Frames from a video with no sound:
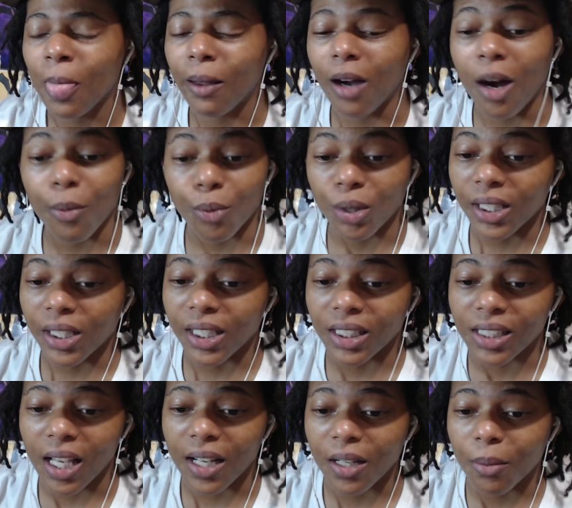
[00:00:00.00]
I'm really
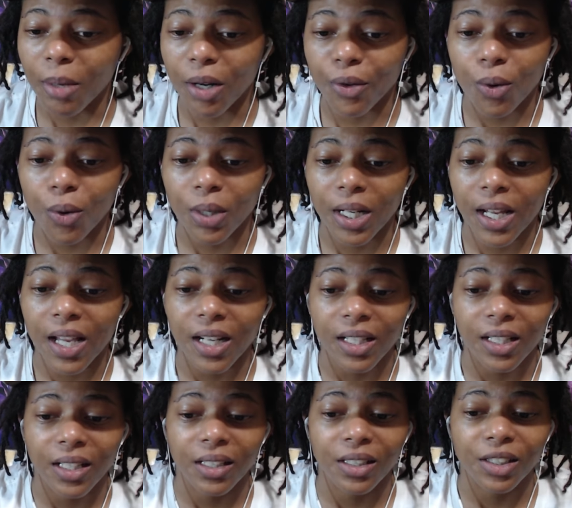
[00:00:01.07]
excited about going ahead and
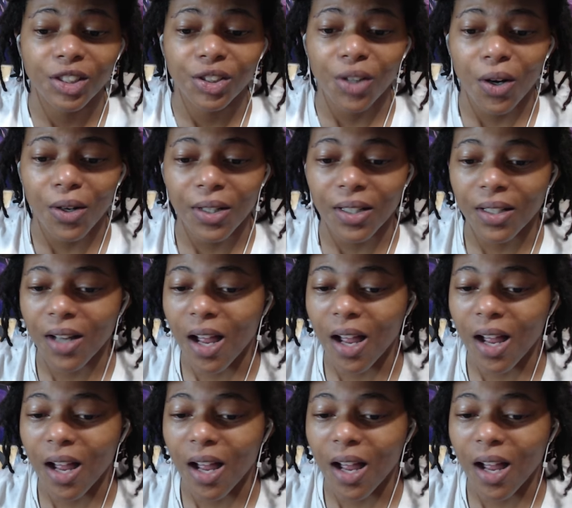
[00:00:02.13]
getting this started.